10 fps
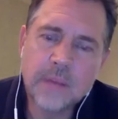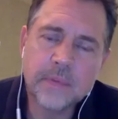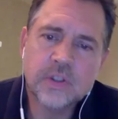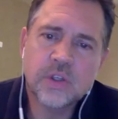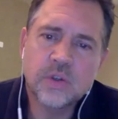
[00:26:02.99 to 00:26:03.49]

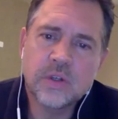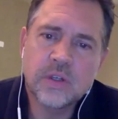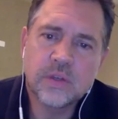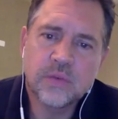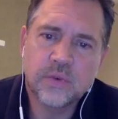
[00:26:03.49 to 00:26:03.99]

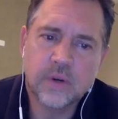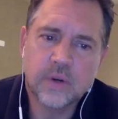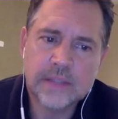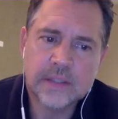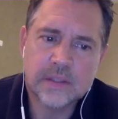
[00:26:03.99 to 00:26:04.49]
opportunity for
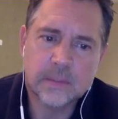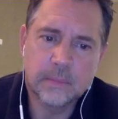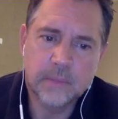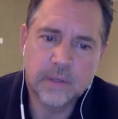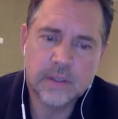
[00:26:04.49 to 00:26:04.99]
us as
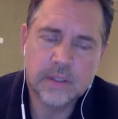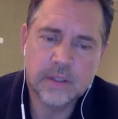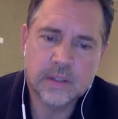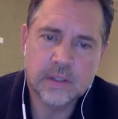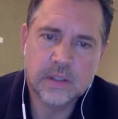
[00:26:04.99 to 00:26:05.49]

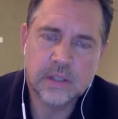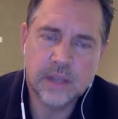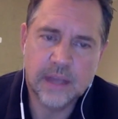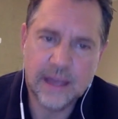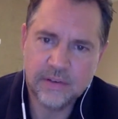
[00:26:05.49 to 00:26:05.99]
Americans to
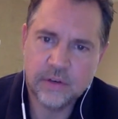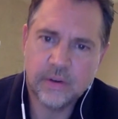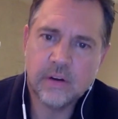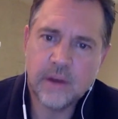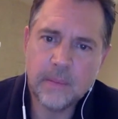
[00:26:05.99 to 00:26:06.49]
have a
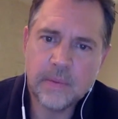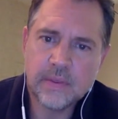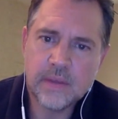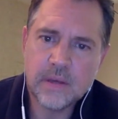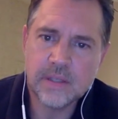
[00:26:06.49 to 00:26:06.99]
greater
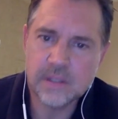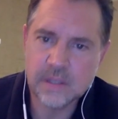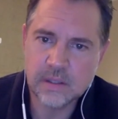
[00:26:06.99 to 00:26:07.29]
empathy since